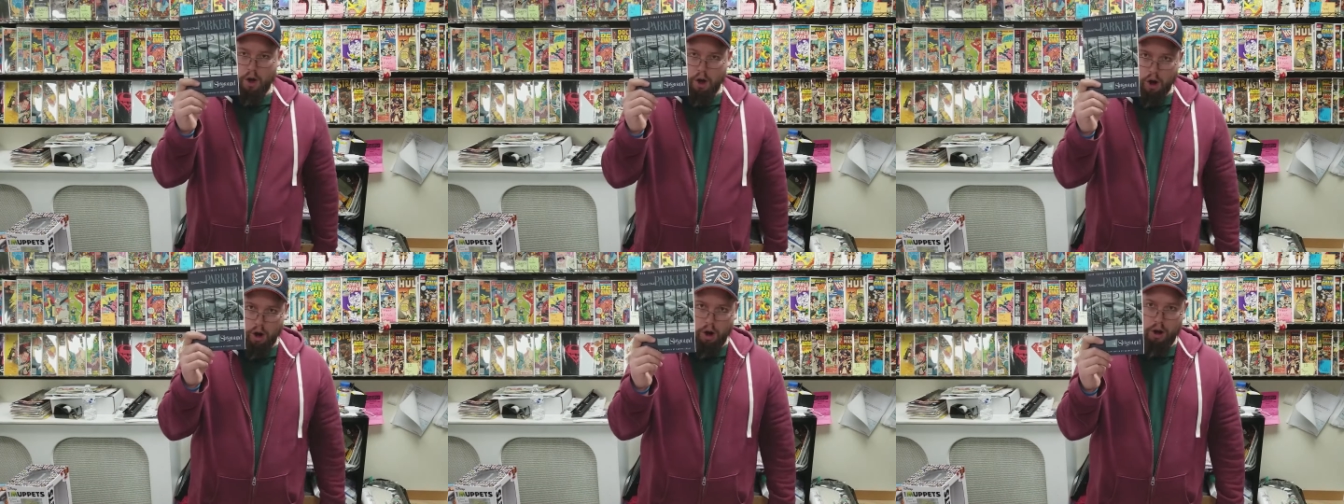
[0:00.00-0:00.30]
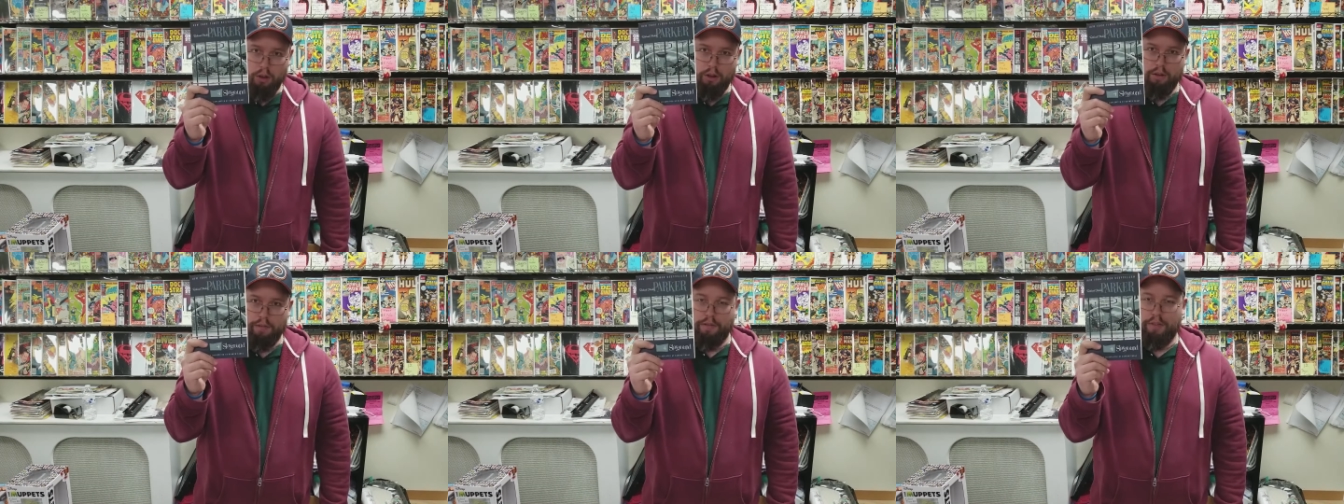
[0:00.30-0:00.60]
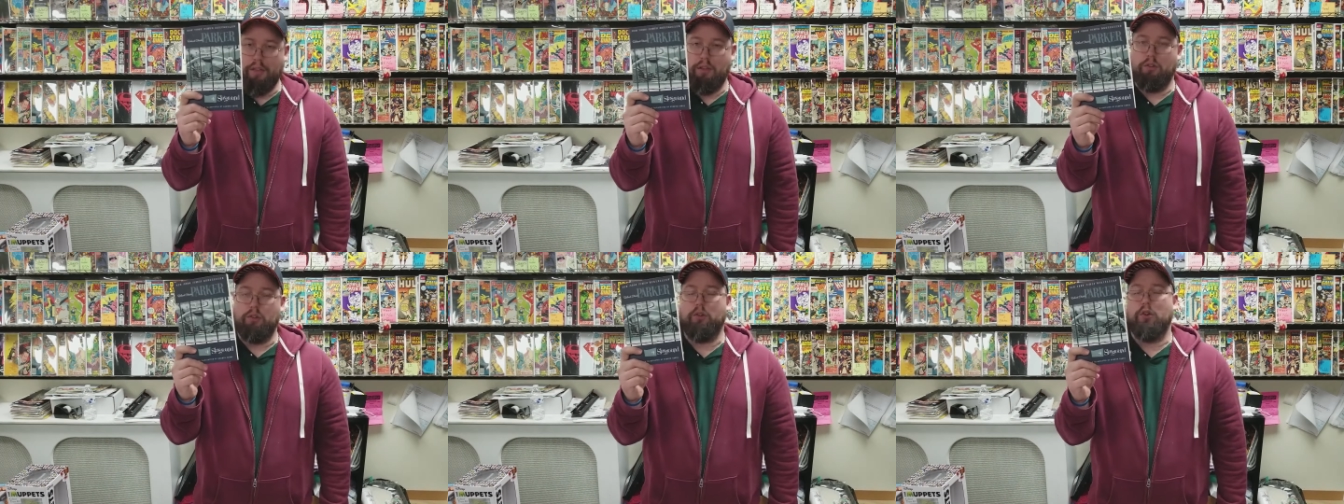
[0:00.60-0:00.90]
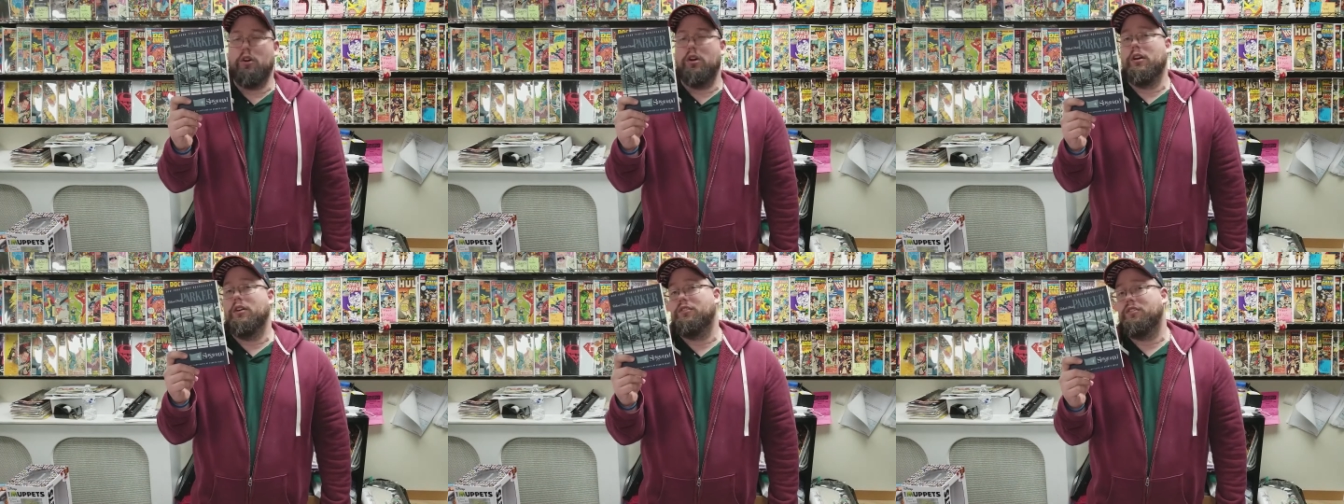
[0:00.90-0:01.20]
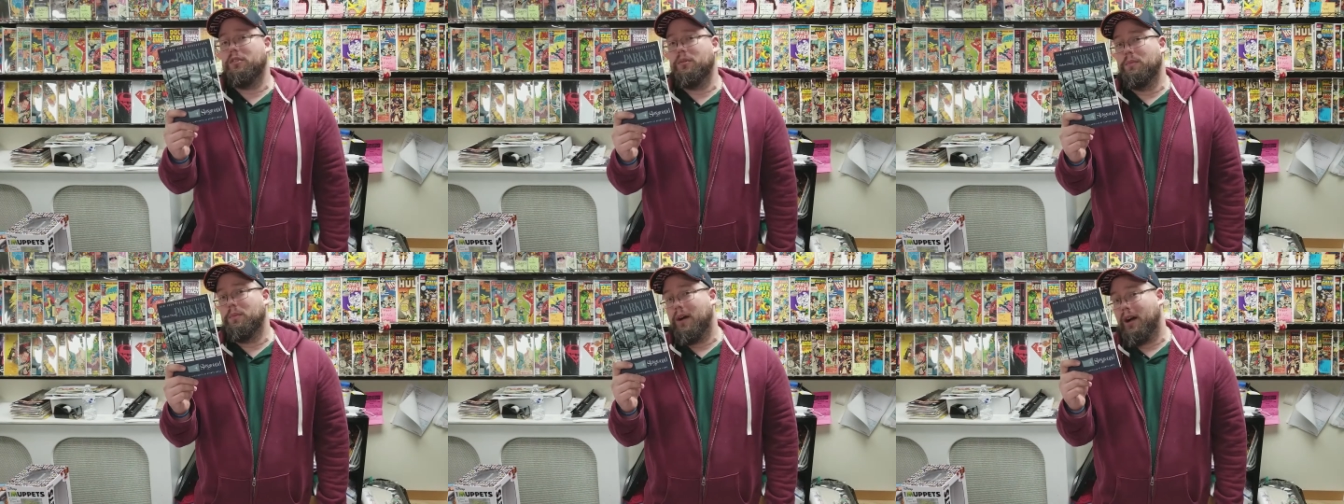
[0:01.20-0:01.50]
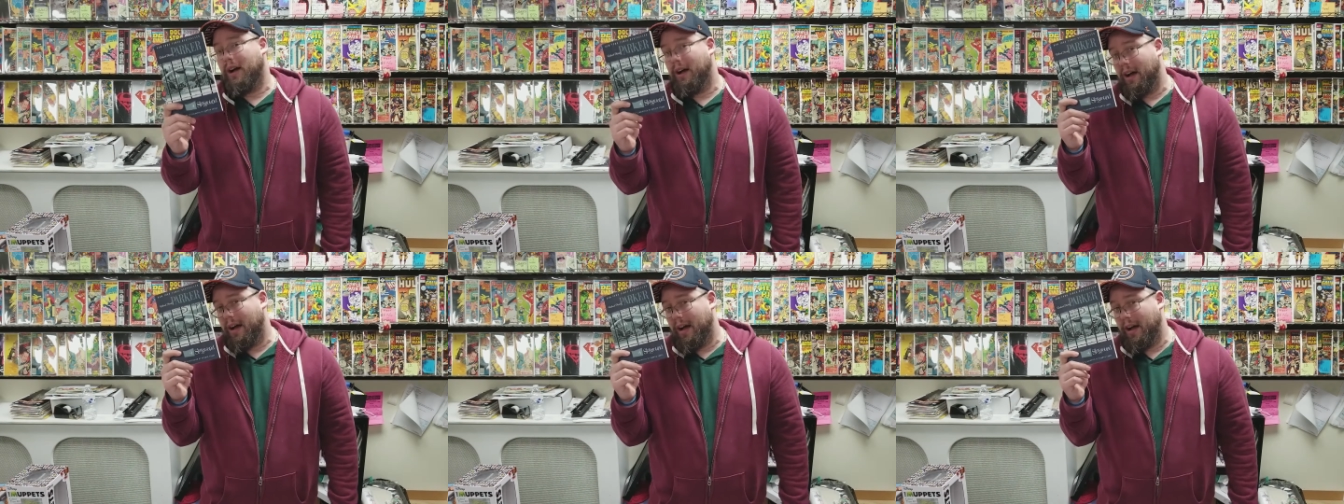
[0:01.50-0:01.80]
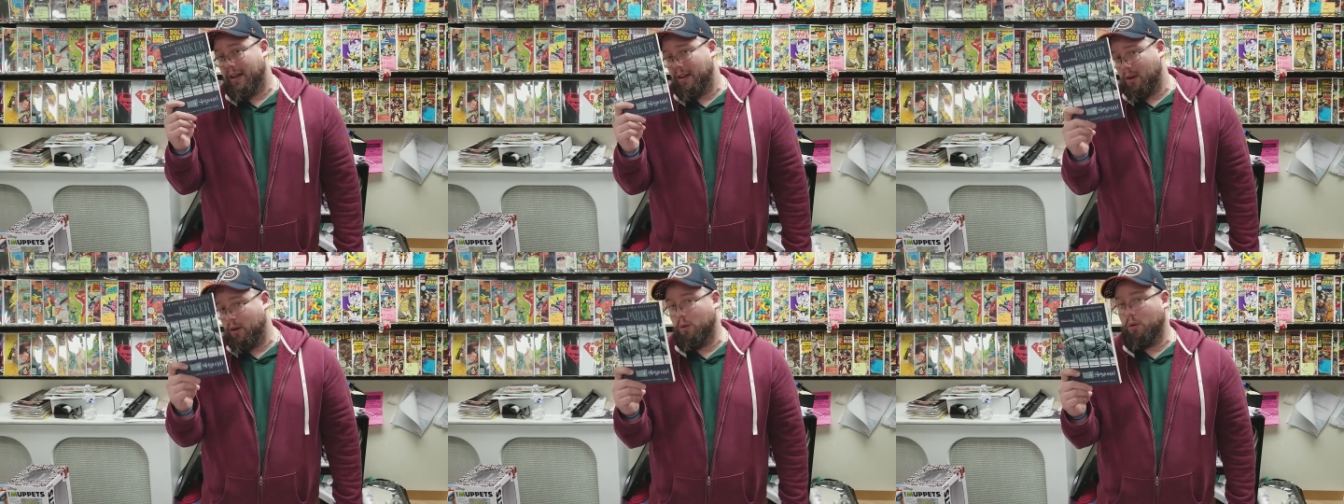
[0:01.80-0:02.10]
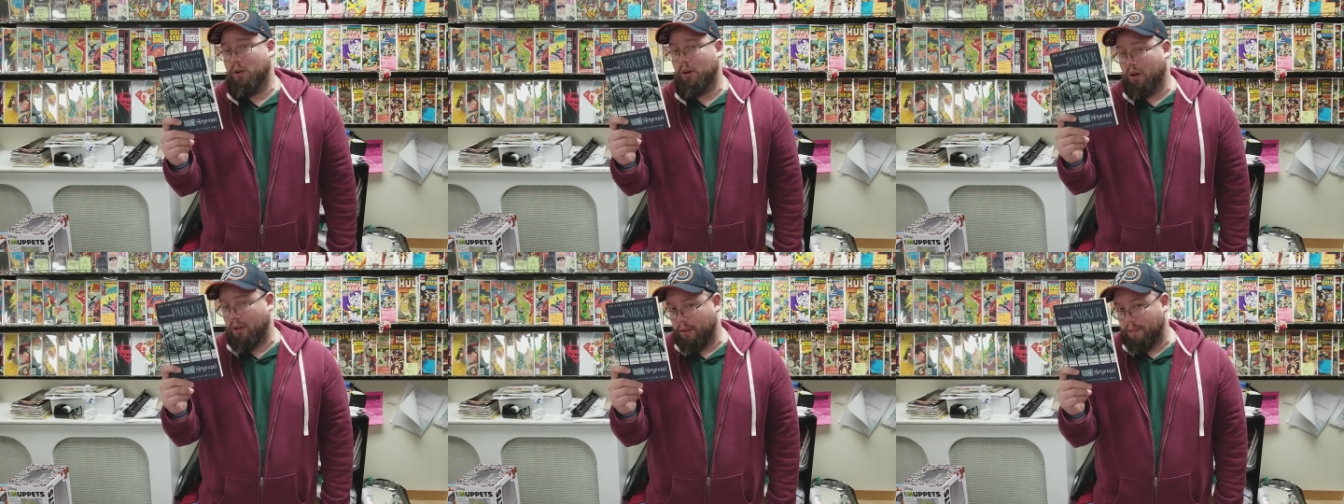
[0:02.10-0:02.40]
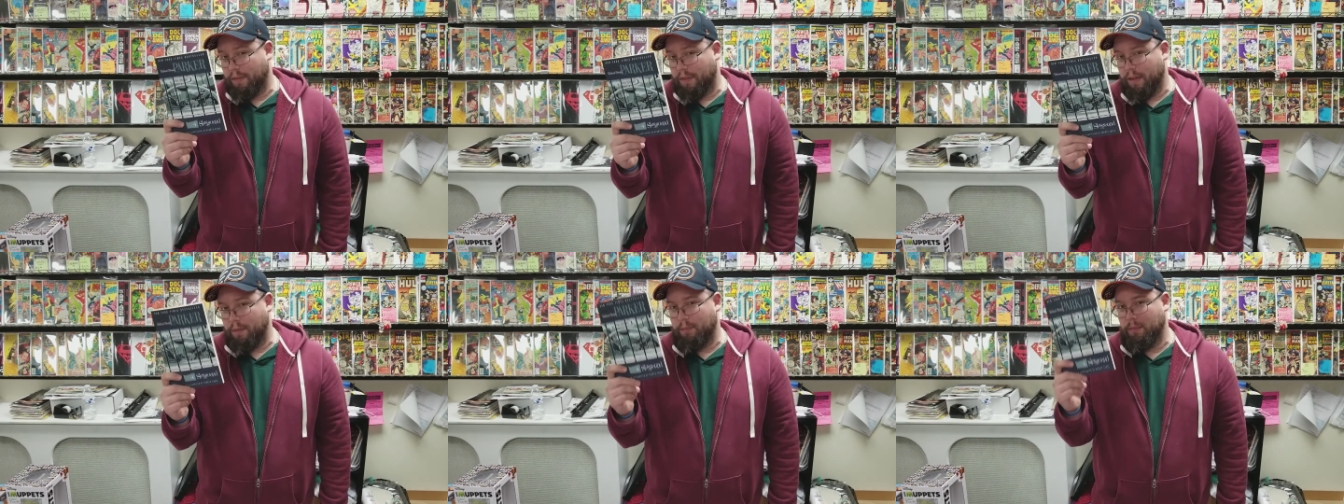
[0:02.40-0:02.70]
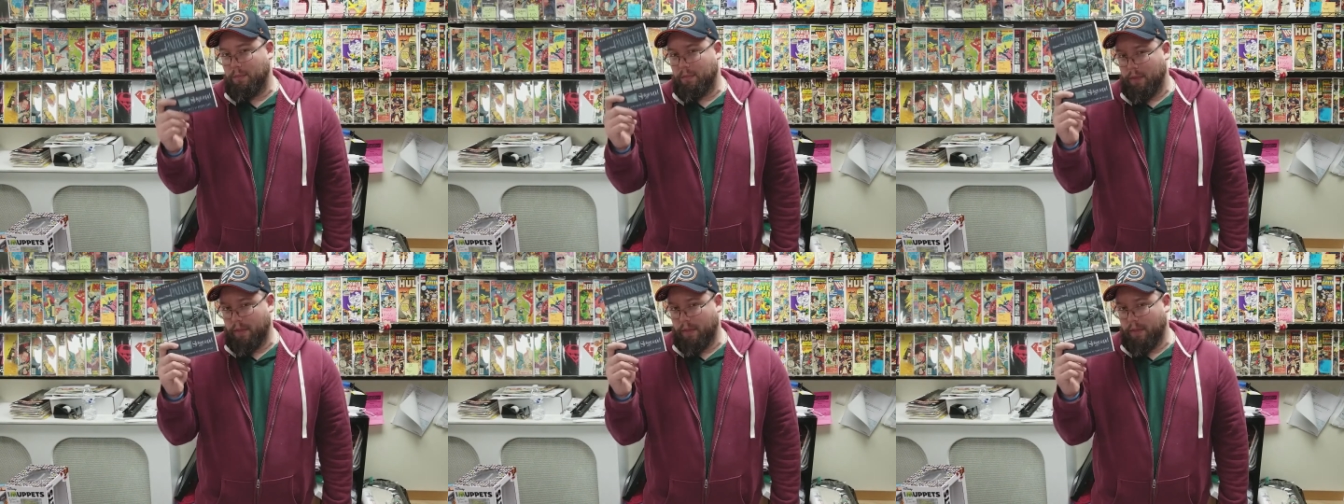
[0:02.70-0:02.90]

All of these are awesome. I own all of them.